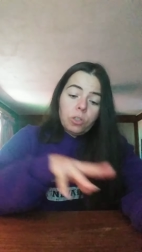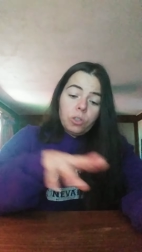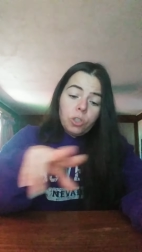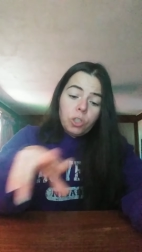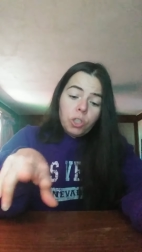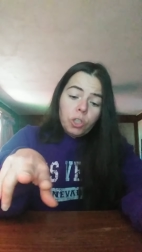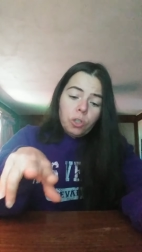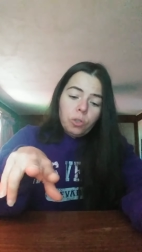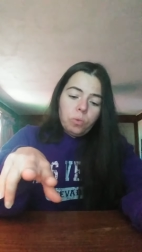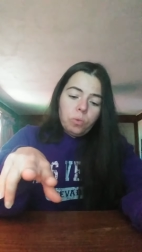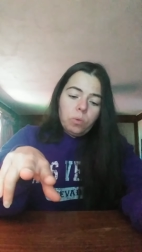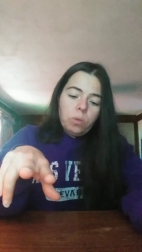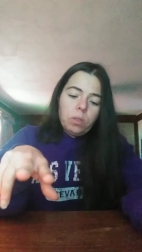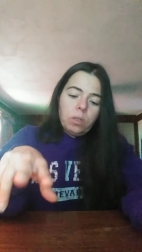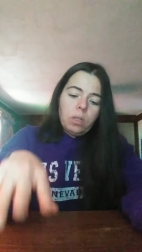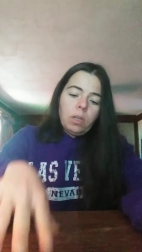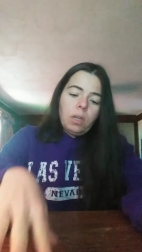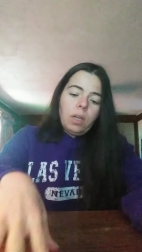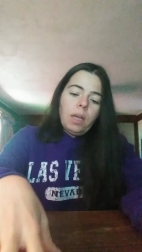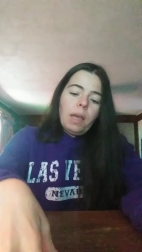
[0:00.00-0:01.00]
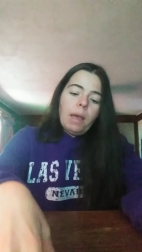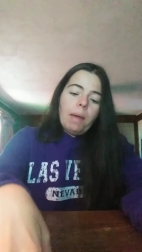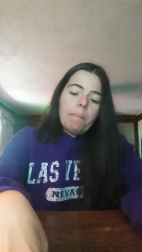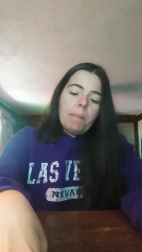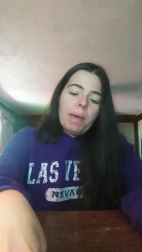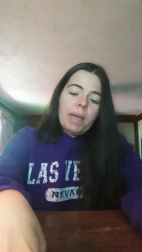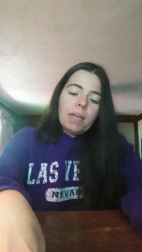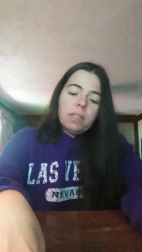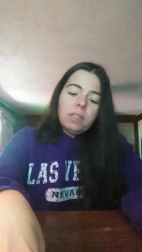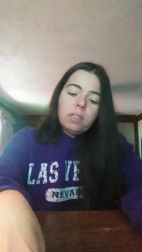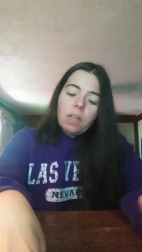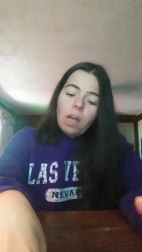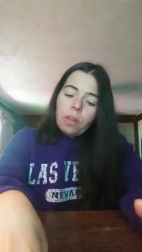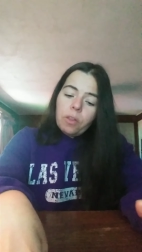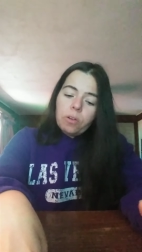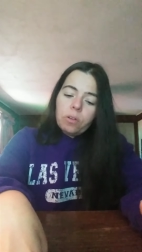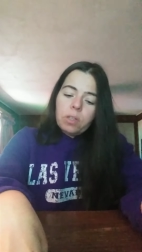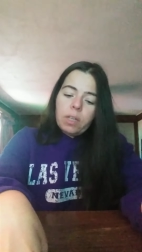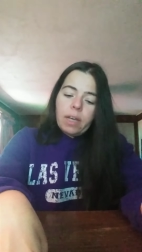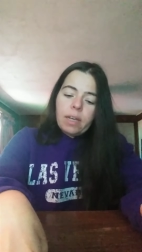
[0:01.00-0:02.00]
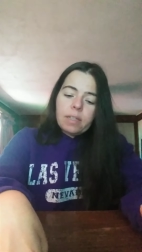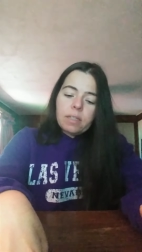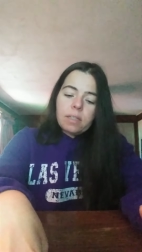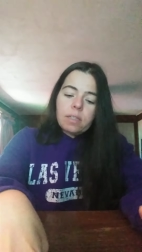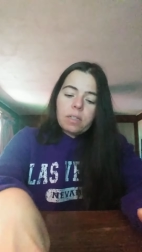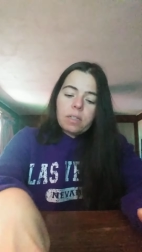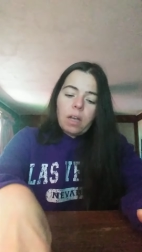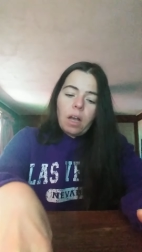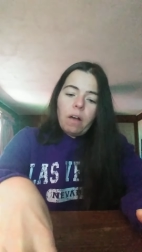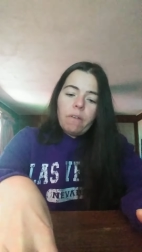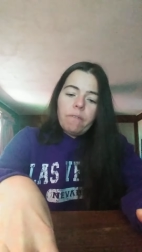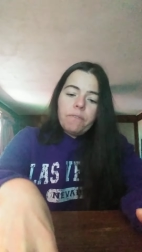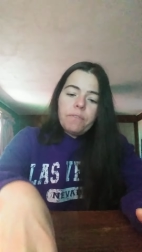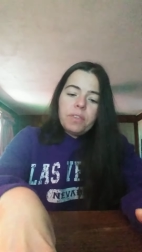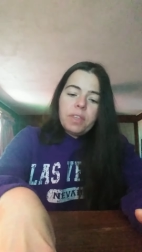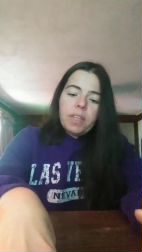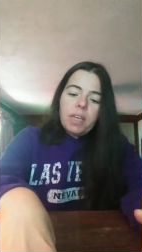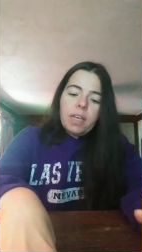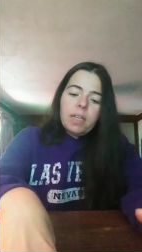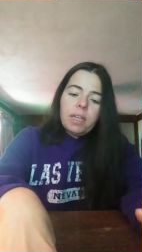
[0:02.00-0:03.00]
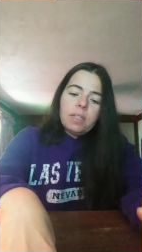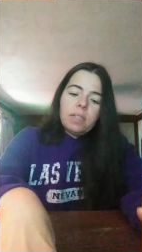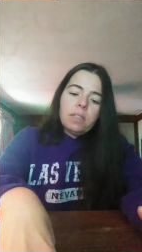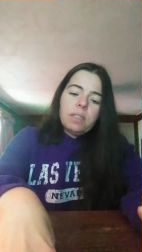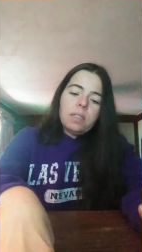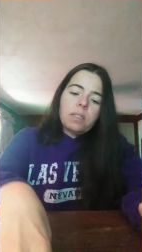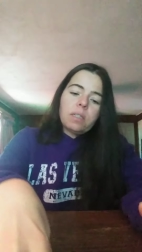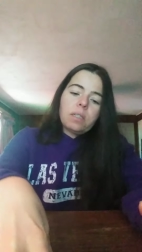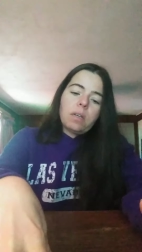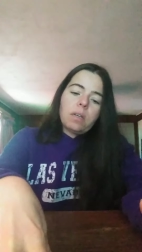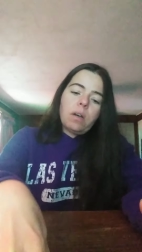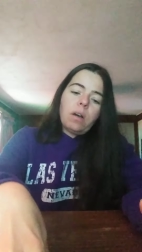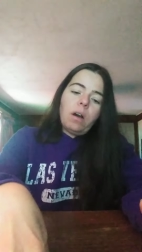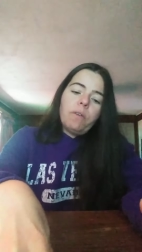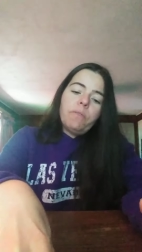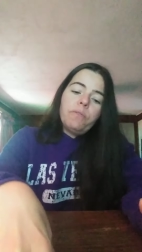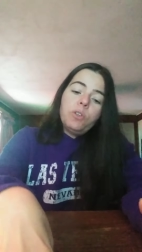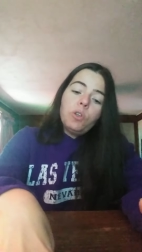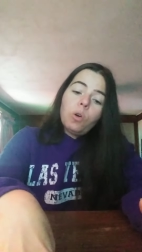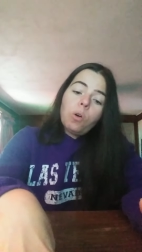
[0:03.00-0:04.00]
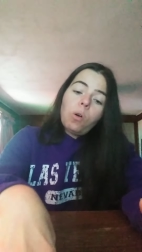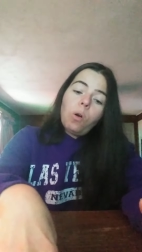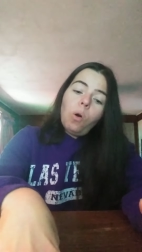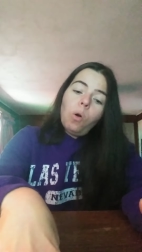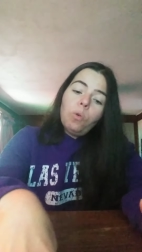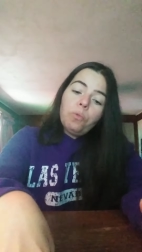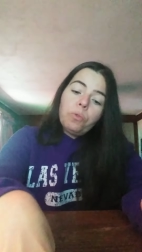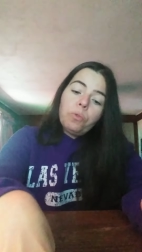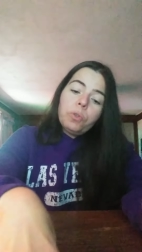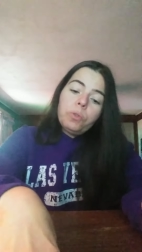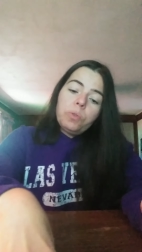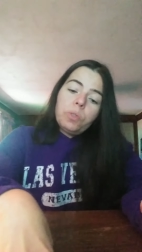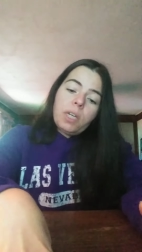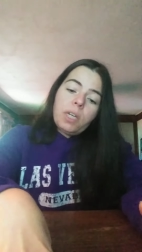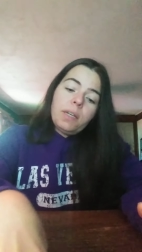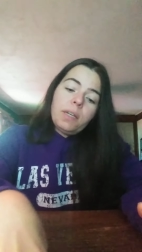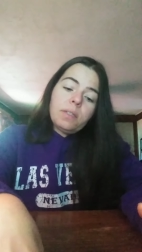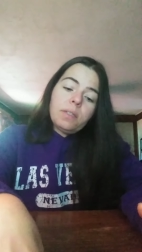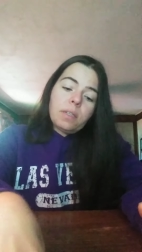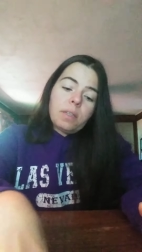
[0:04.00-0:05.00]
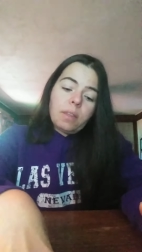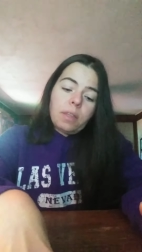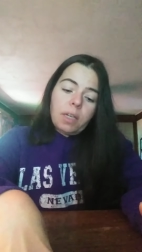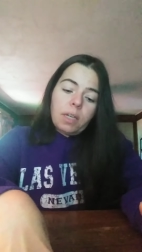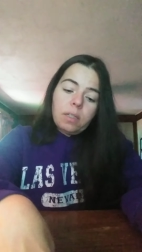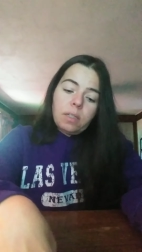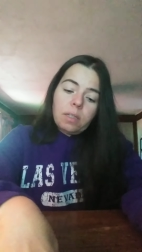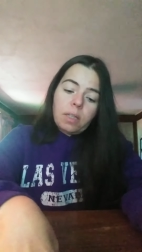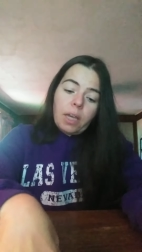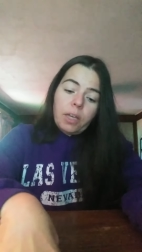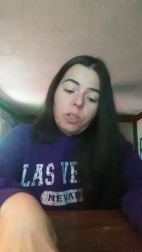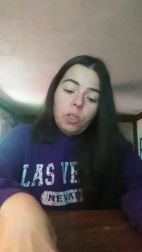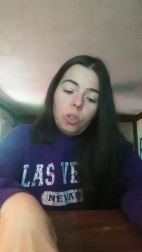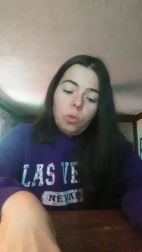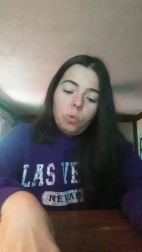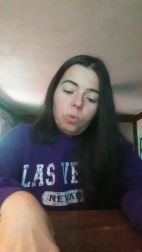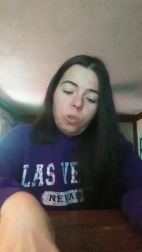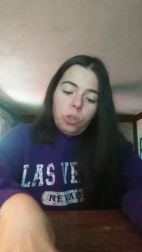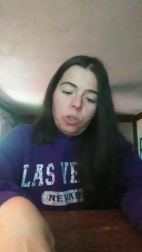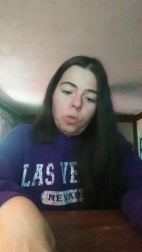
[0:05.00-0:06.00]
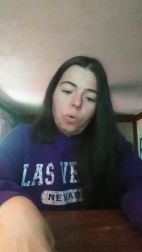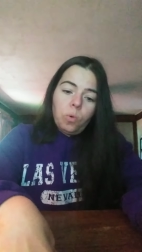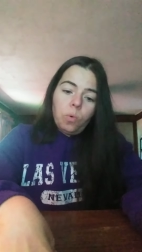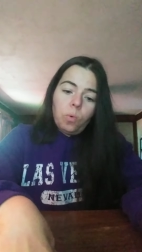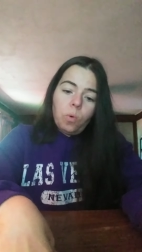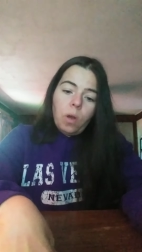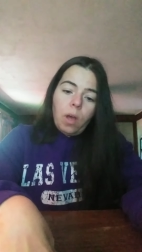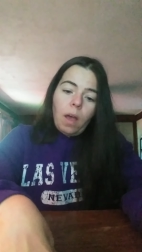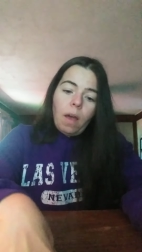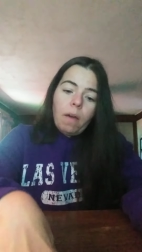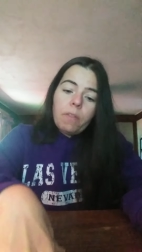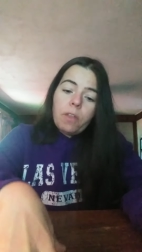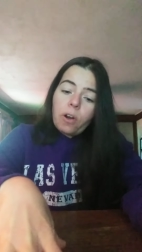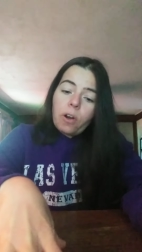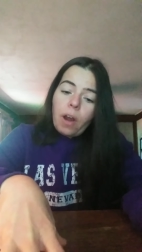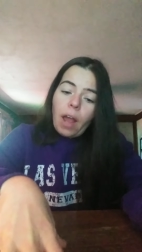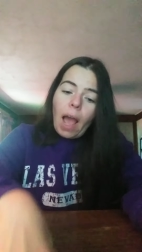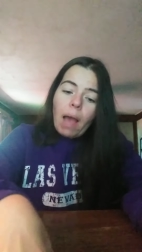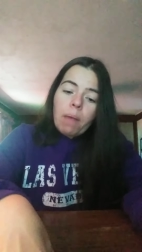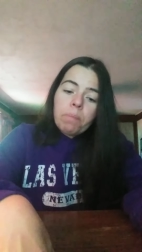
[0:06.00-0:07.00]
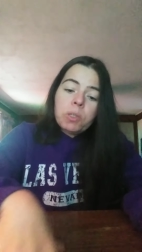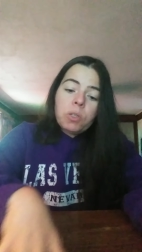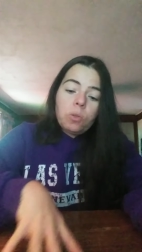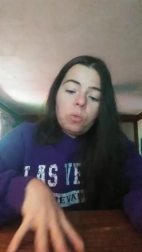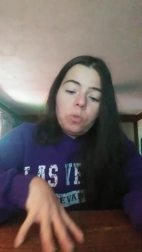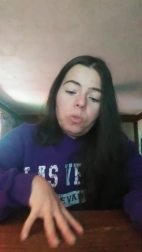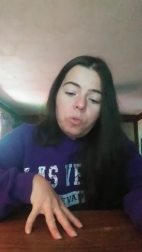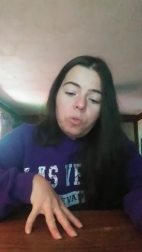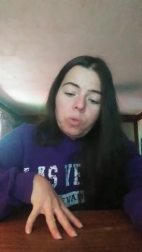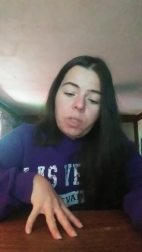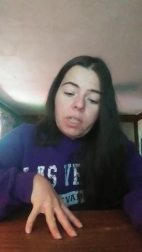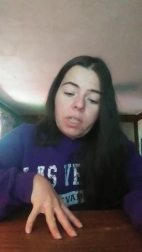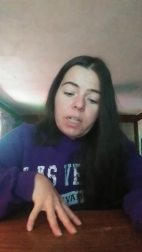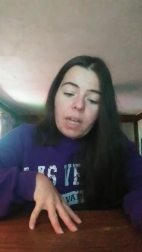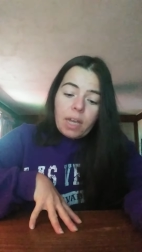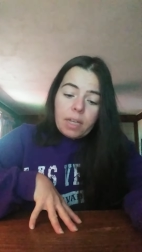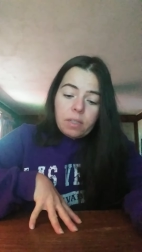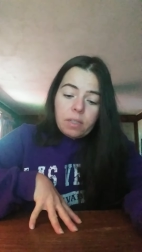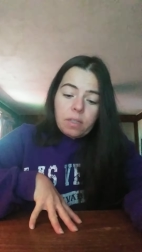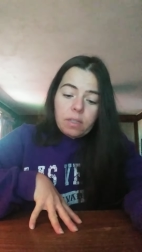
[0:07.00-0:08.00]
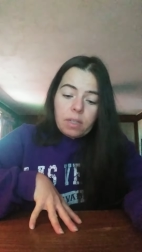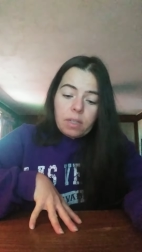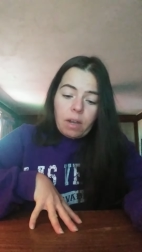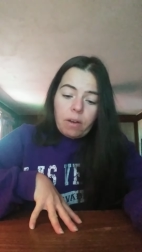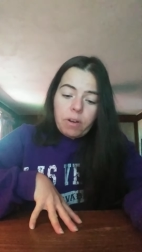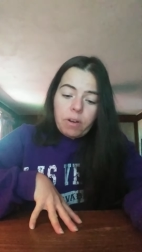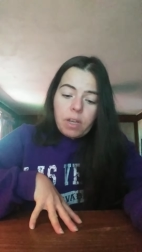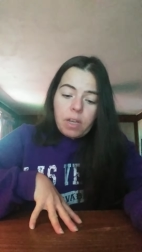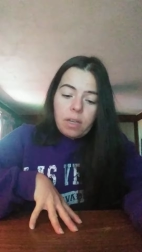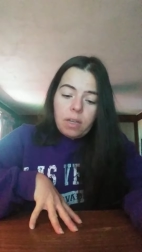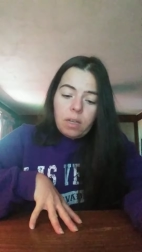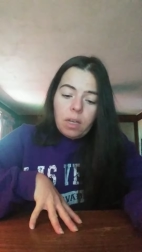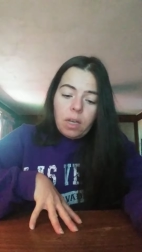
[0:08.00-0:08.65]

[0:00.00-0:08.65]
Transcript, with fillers: Two, make another list of things, of your own routines and things that you do that are absolutely necessary,